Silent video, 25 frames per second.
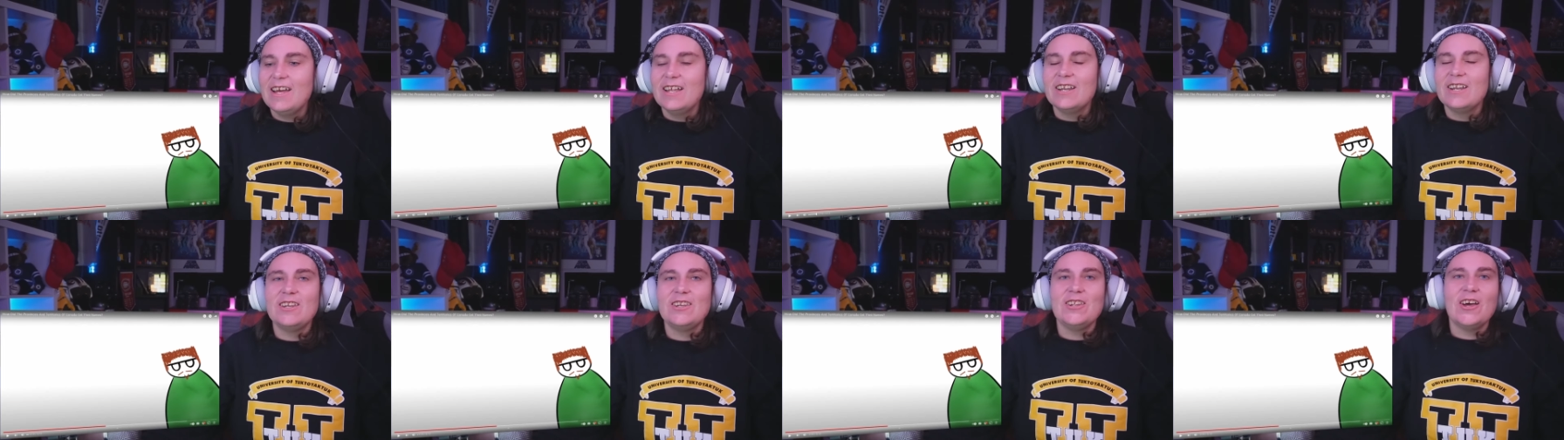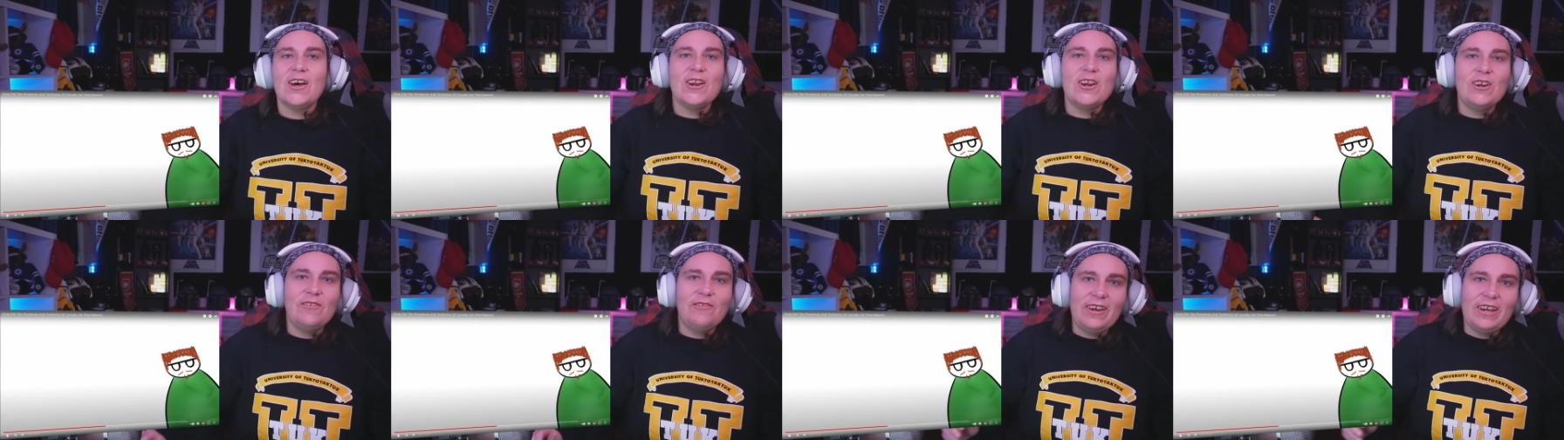
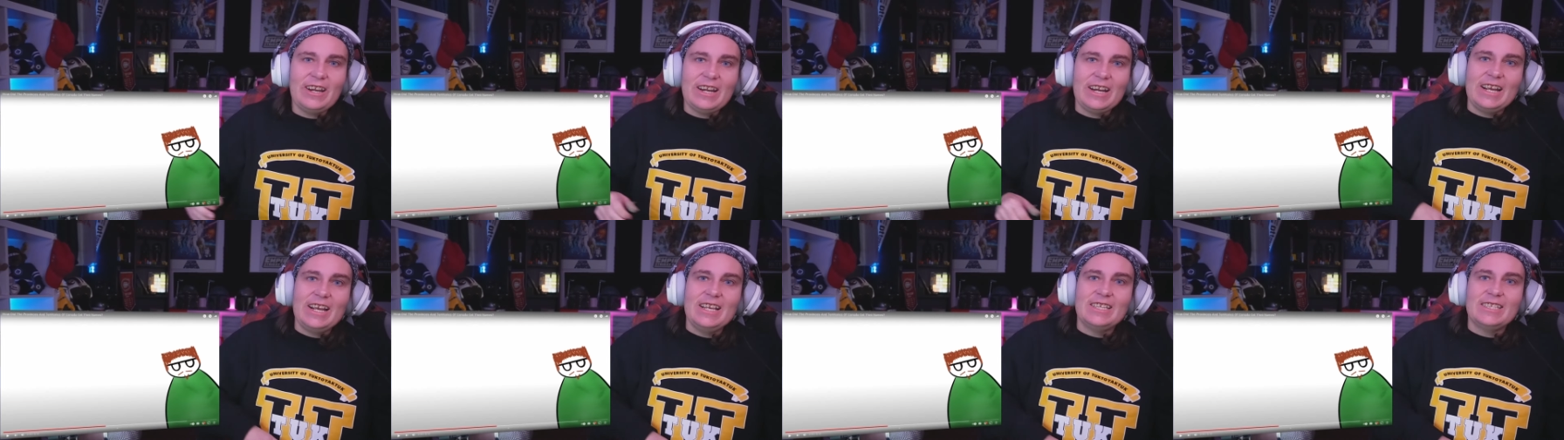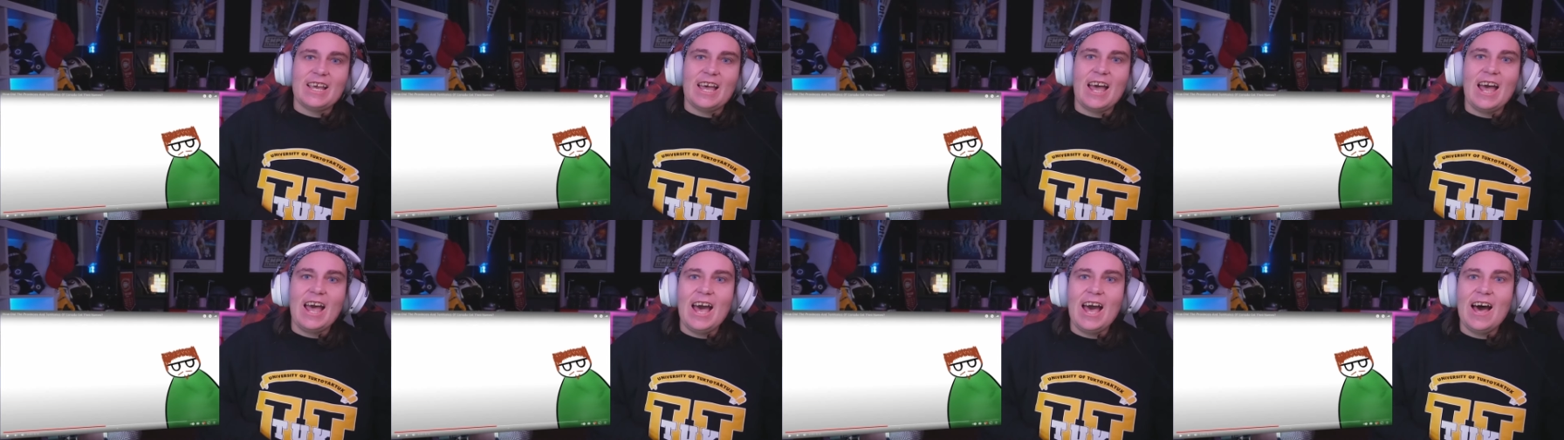none of it
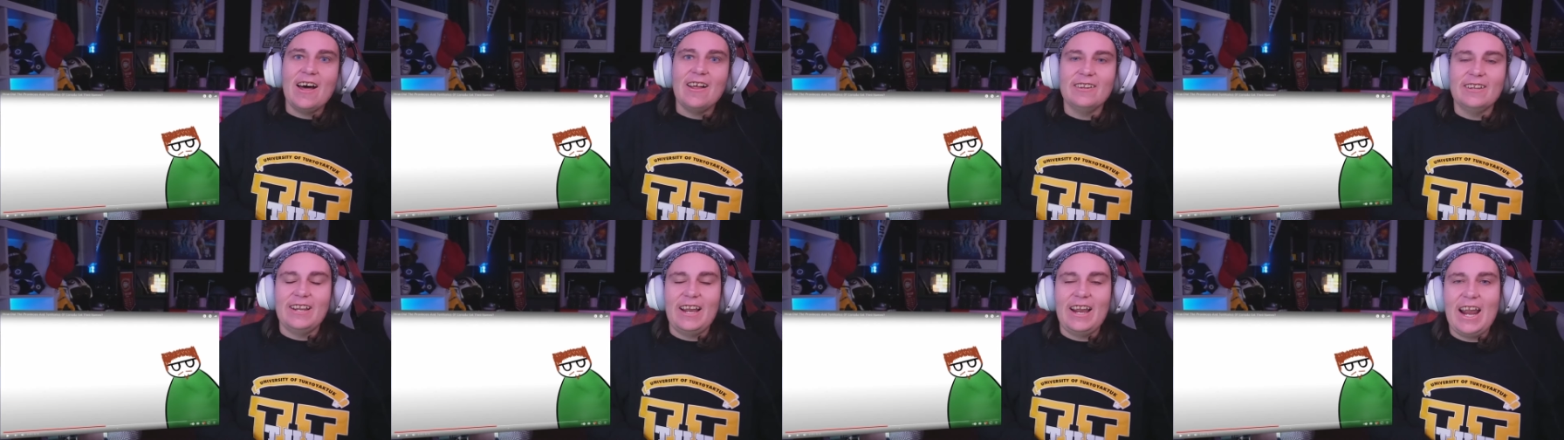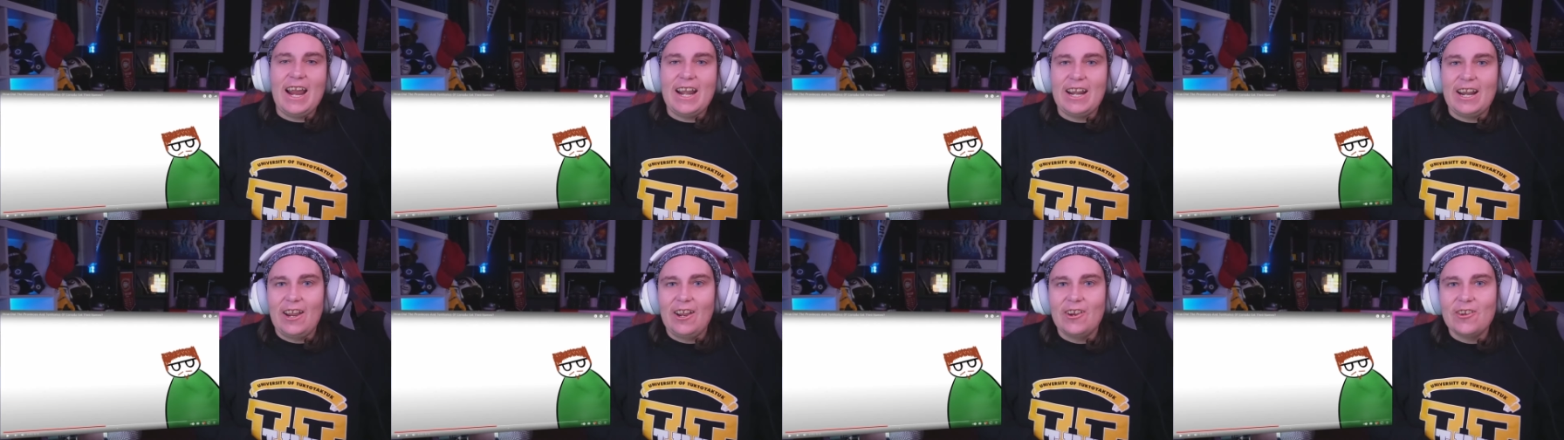is our
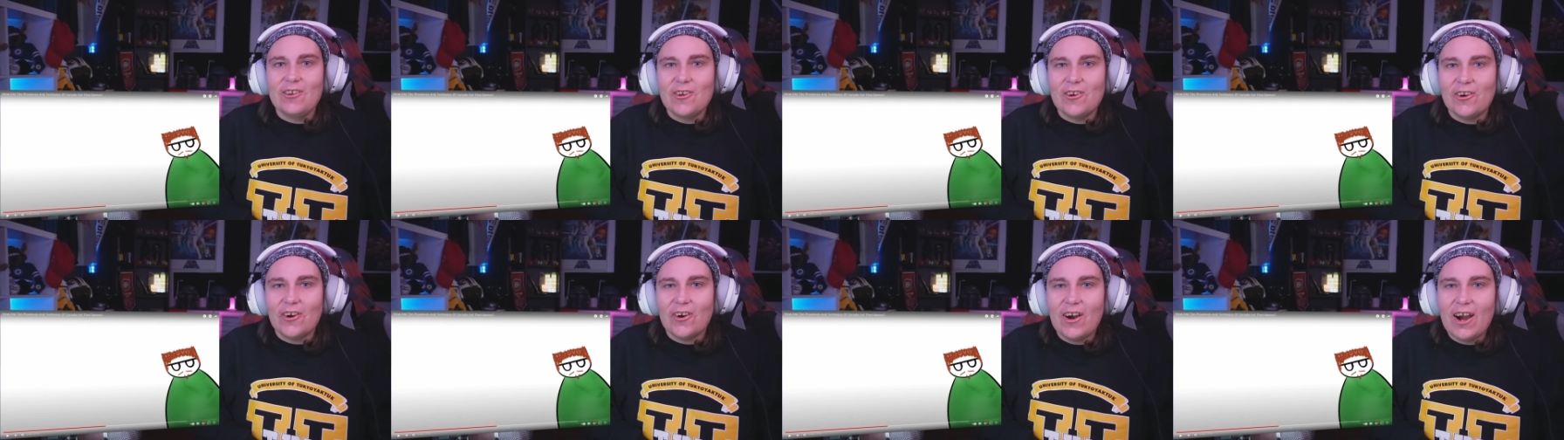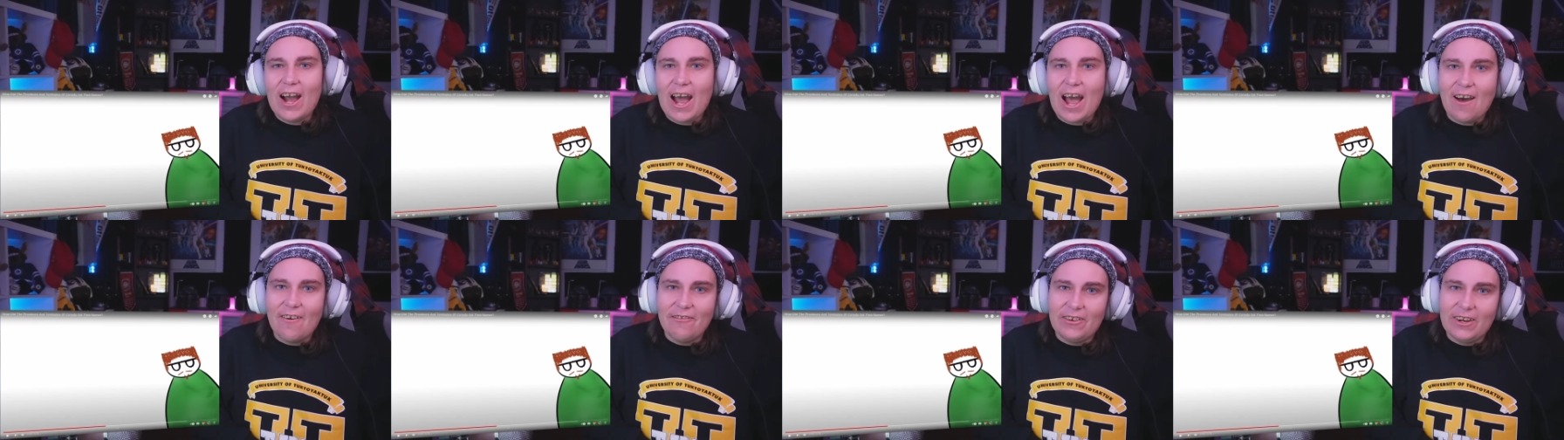land, and
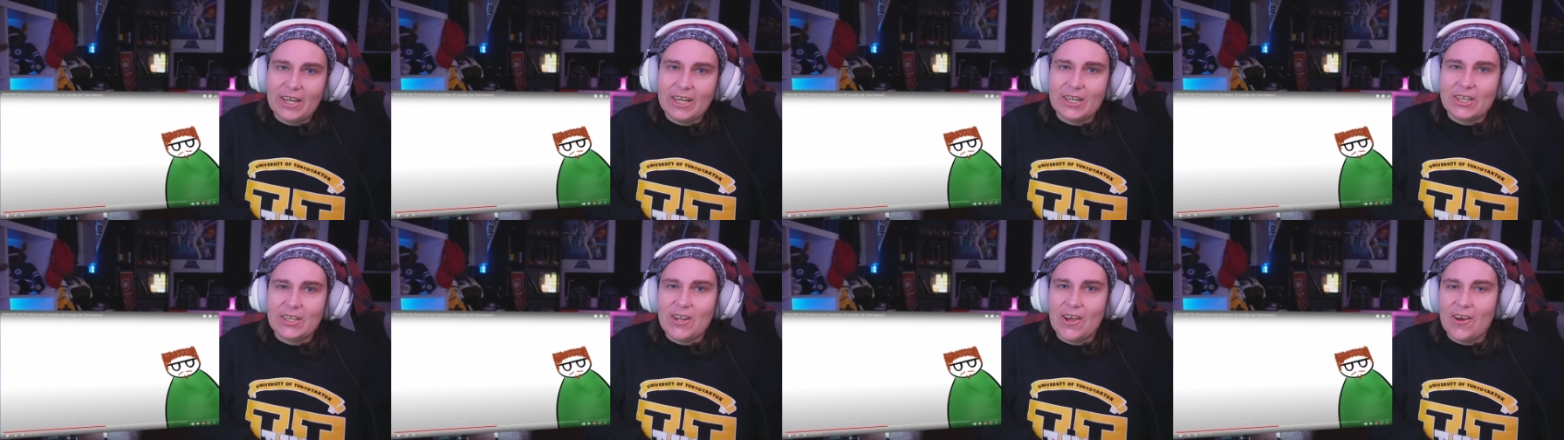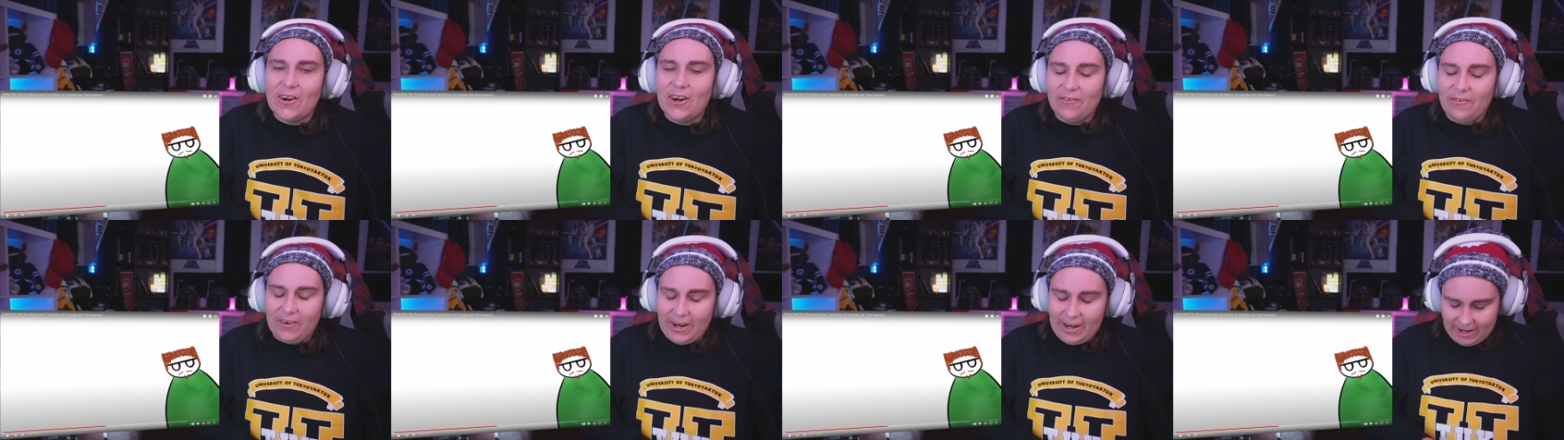you're having
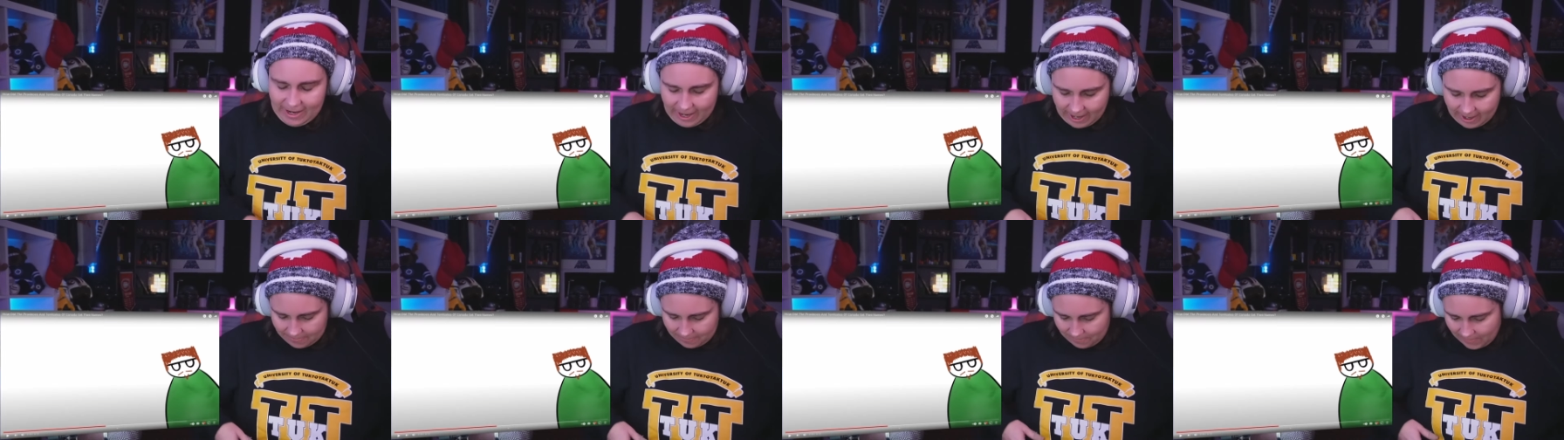none of it.